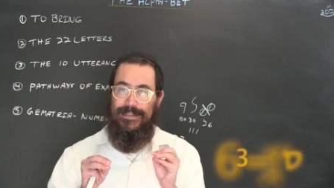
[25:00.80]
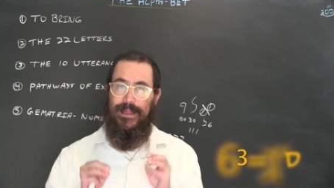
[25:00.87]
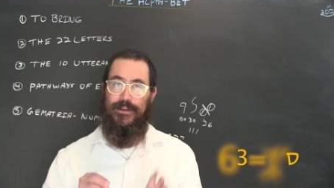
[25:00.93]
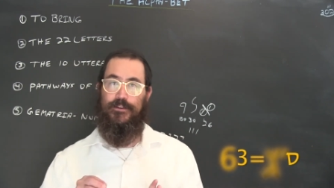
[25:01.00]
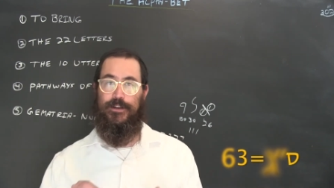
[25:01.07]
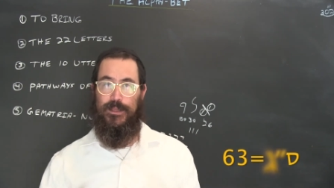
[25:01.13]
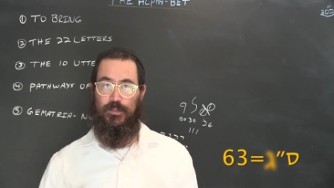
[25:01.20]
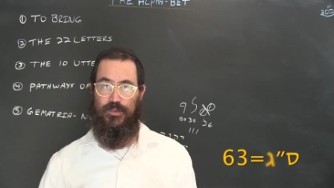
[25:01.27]

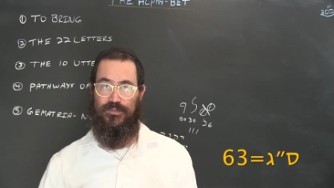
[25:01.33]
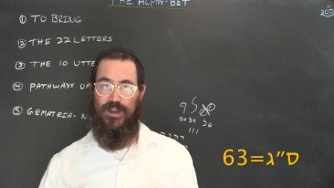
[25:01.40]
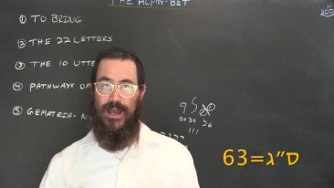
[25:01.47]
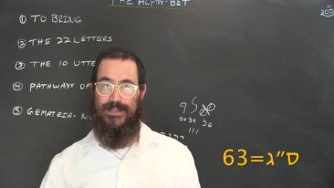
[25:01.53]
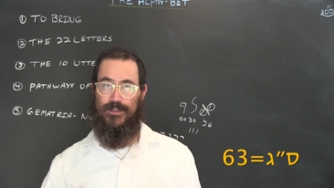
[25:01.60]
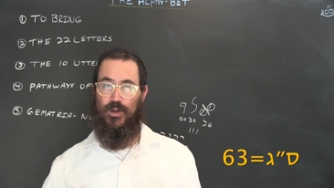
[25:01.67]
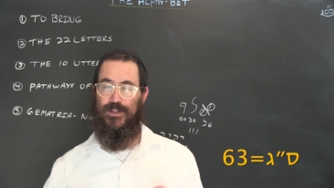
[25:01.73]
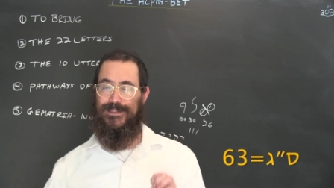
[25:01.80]
letter name of
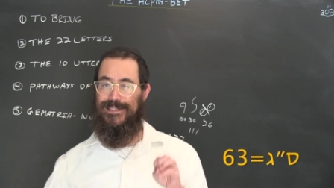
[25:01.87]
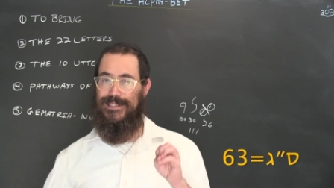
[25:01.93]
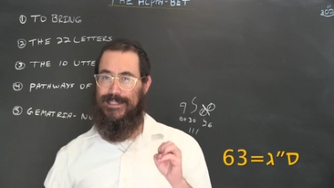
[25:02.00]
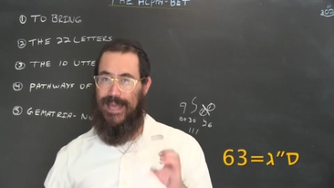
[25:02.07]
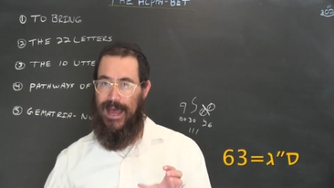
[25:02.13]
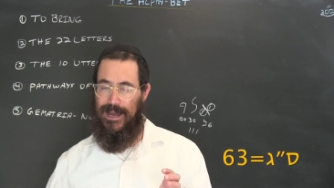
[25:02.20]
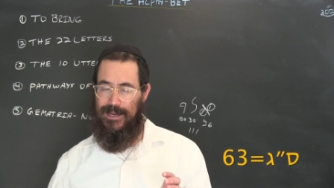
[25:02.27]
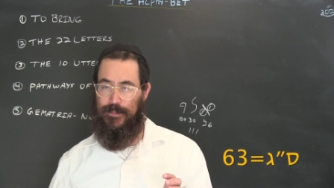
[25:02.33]
God called
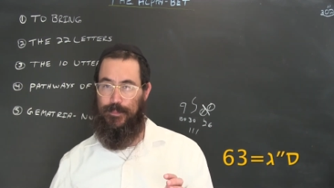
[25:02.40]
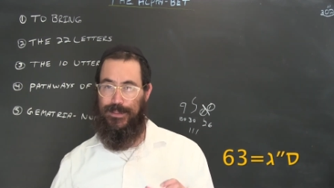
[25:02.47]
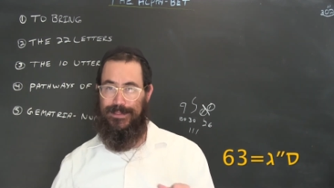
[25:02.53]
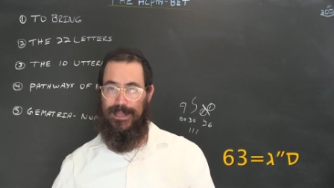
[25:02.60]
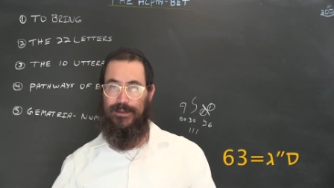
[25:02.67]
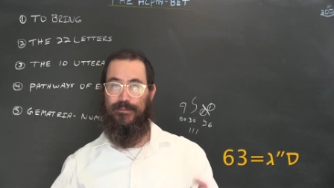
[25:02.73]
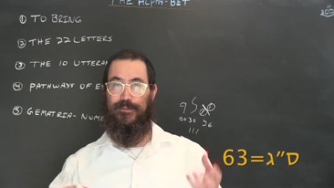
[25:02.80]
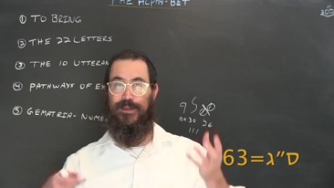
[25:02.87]
Sag, but
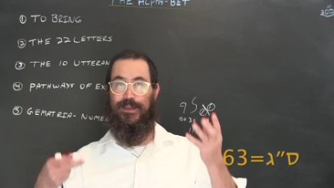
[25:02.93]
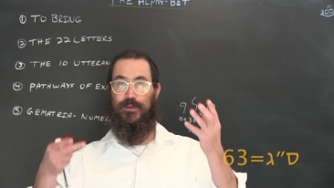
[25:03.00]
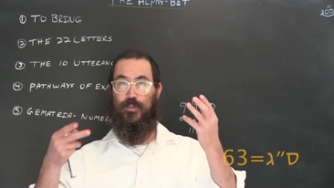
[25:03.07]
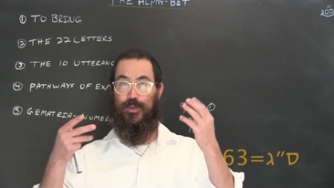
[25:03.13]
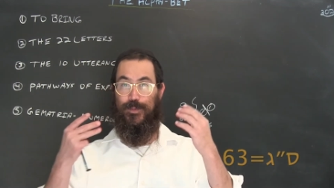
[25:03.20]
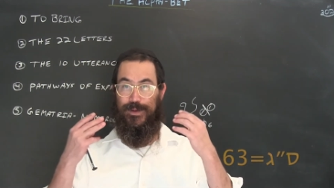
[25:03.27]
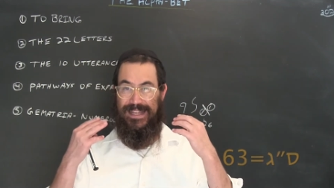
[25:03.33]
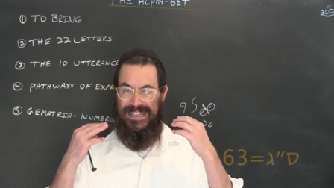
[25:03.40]
then it,
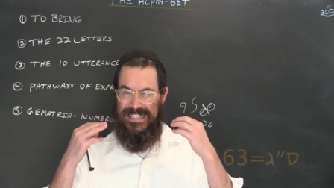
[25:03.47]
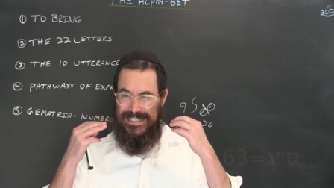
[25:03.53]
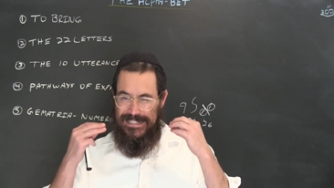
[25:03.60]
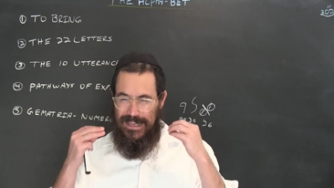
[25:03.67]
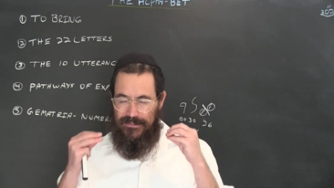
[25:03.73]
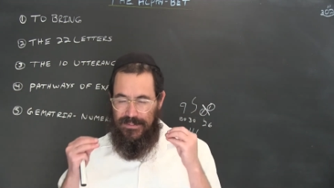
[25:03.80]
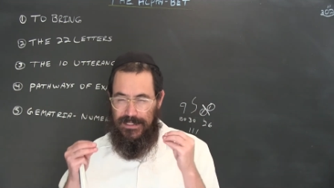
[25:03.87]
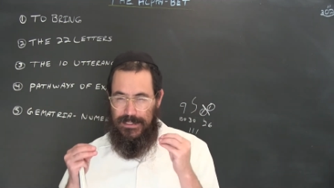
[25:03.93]
we would get the
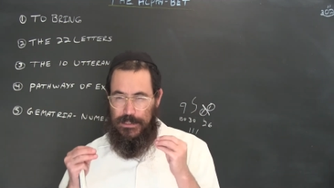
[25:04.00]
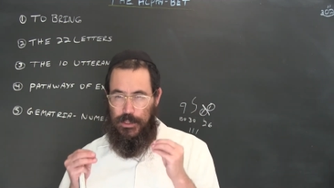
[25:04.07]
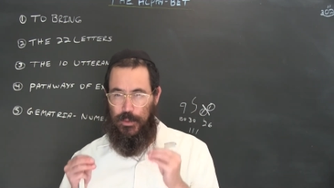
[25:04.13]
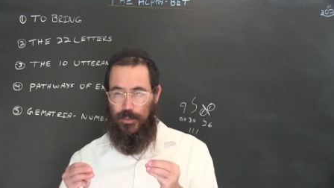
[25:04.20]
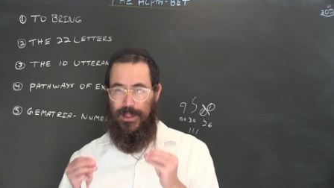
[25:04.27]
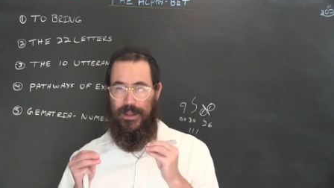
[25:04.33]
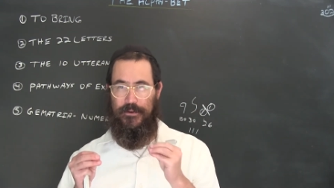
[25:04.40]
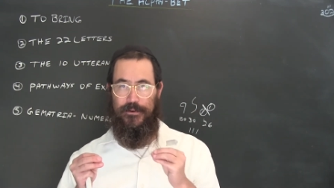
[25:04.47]

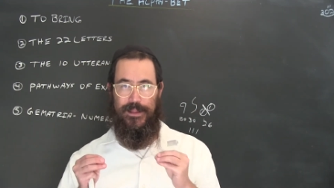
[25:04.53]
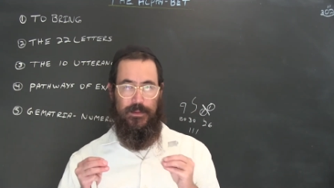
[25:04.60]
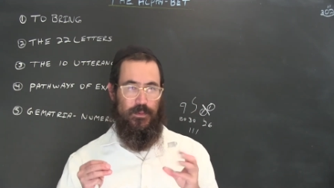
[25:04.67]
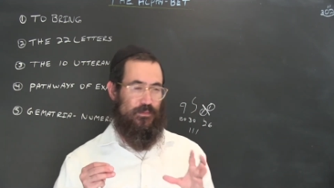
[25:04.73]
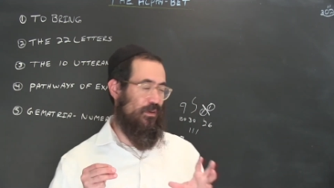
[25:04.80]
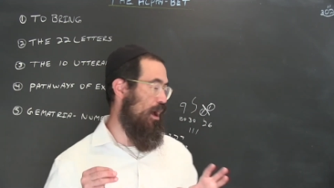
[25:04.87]
72 letter name of